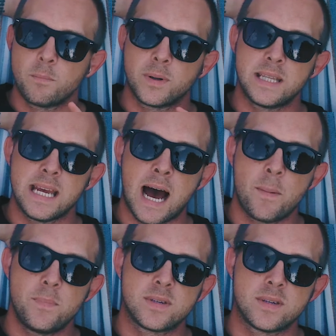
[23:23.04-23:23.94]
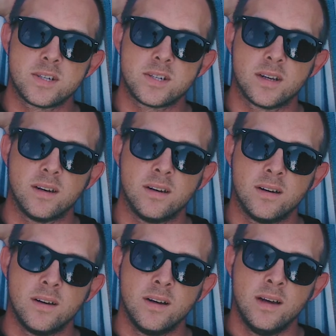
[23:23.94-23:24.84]
But the opposition
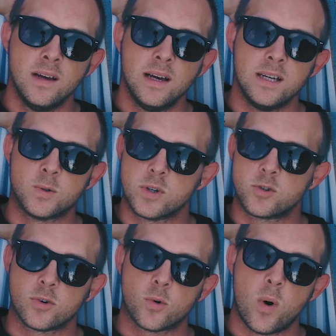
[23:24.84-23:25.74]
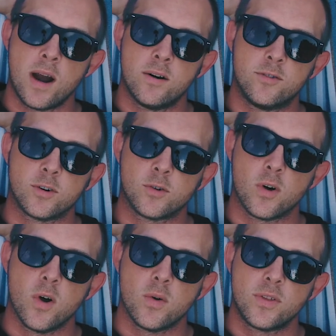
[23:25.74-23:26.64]
is what's required for
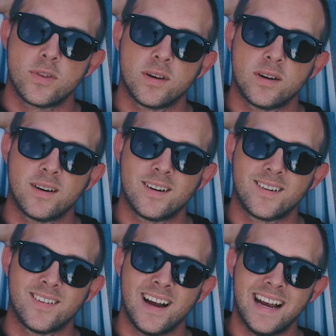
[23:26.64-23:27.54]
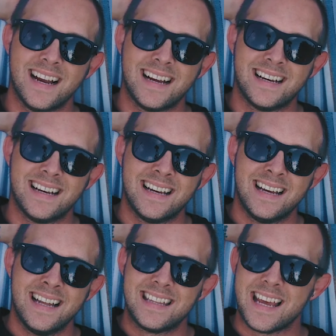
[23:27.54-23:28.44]
growth, right?
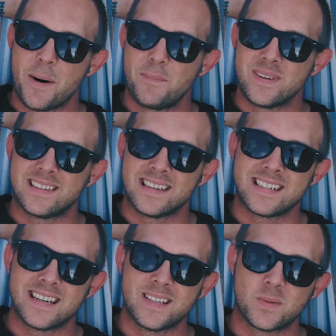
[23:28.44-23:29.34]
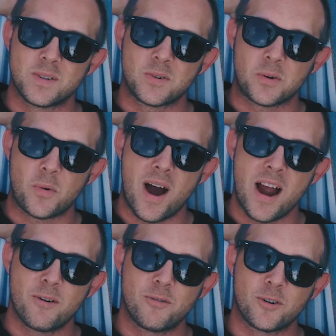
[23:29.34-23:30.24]
The opposition is what's
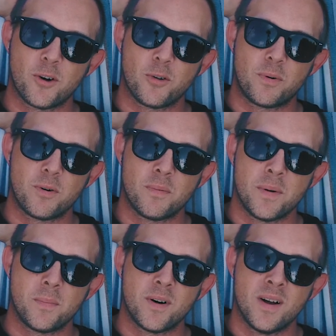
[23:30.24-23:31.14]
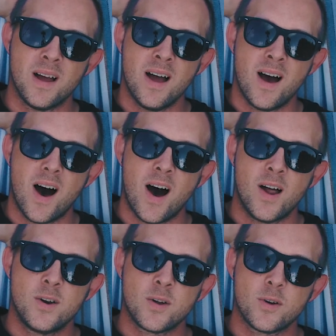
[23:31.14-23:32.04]
required for growth. But remember,
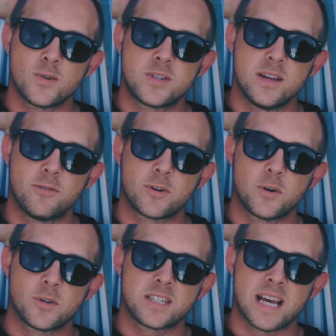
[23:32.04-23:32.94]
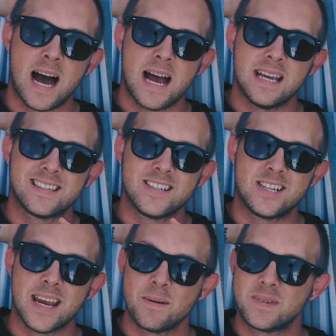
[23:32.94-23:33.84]
under those difficult skies,
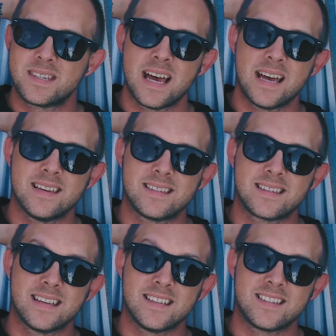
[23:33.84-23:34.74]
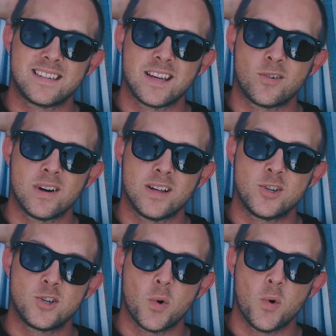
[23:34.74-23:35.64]
James says, consider it
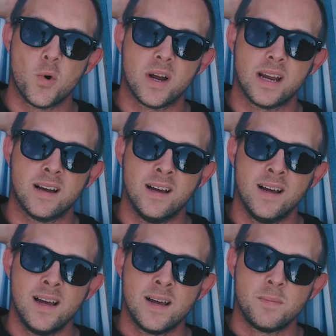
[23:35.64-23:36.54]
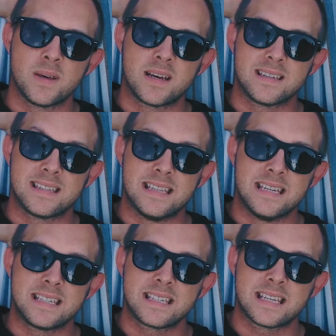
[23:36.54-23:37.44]
joy, because
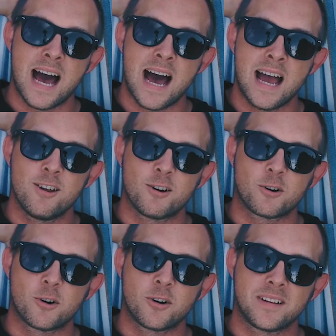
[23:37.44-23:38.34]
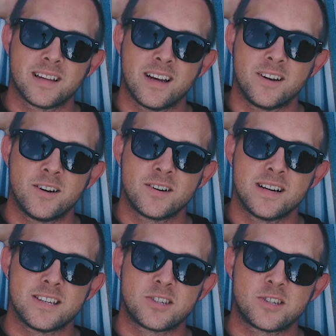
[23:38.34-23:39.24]
this sky you're currently under
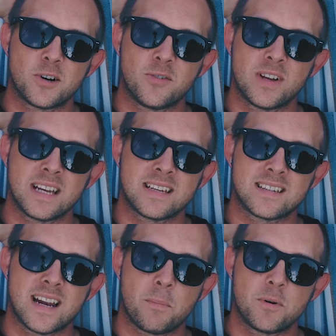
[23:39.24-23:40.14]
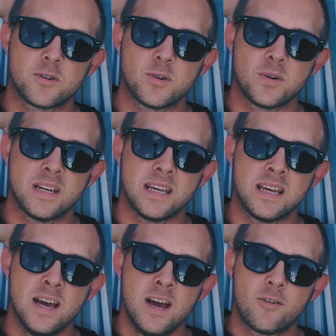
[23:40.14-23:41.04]
is serving as an
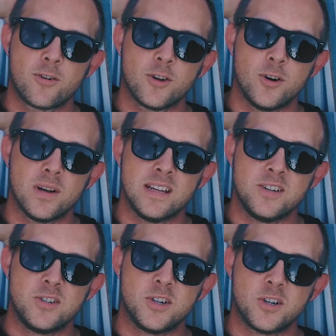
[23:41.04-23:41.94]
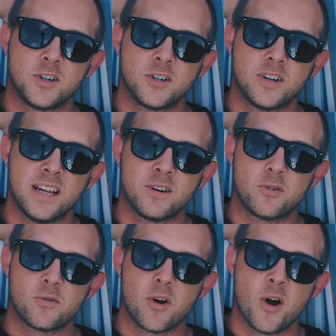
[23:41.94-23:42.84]
opportunity for you to endure
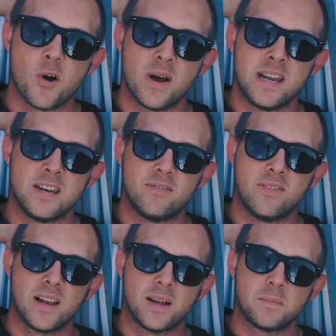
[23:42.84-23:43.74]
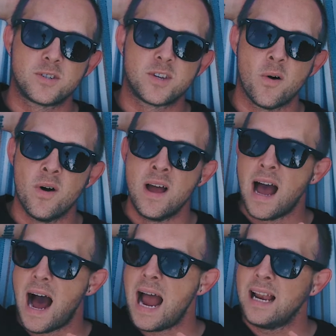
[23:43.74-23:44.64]
and grow and develop. So
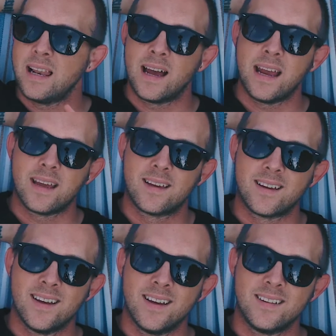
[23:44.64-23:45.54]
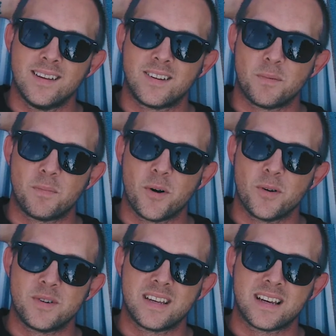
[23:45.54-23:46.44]
I like this
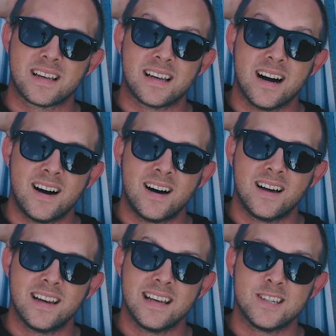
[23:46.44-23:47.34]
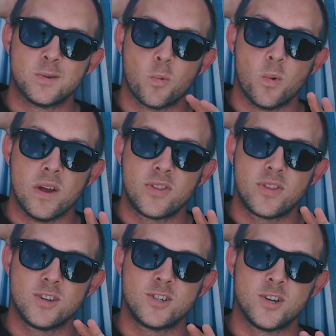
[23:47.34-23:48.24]
approach that God is with
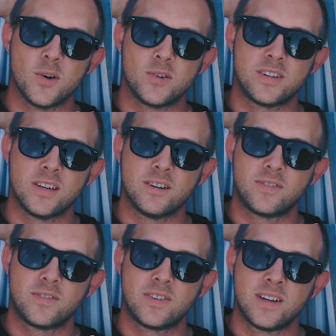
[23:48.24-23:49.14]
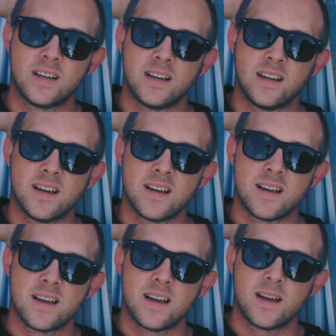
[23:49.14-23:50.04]
Joseph,
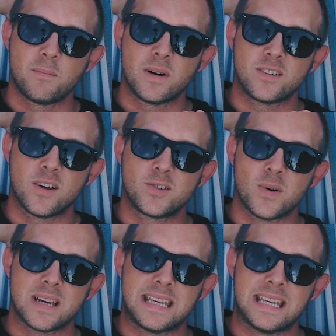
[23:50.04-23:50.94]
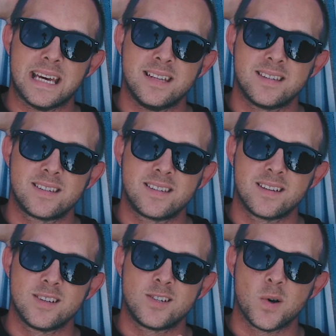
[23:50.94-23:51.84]
but He's also against
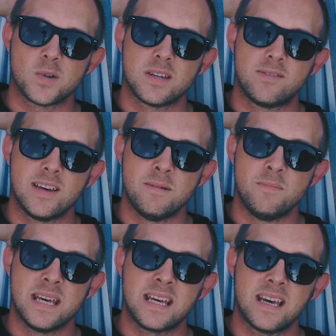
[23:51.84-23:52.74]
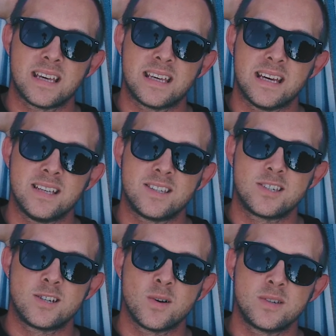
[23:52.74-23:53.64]
Joseph. And being
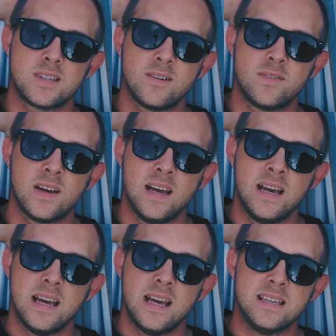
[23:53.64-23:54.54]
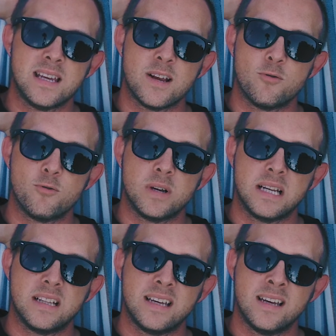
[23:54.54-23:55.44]
against Joseph is a
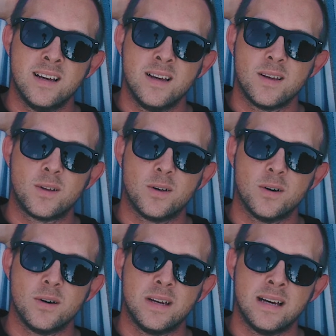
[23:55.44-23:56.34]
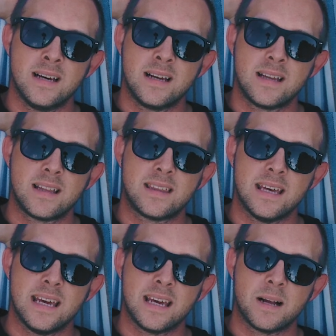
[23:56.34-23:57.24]
really good
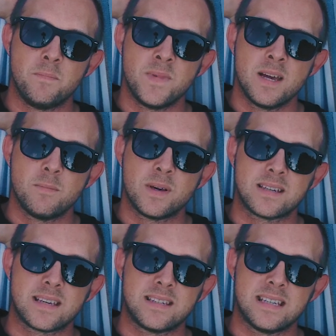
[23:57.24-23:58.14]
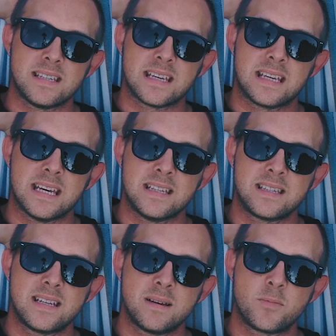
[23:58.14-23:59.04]
thing, because as He's
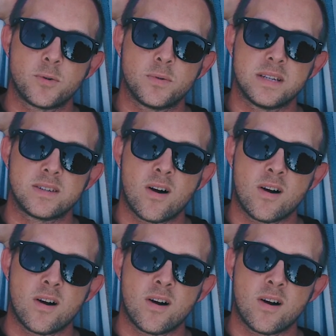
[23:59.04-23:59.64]
against him through these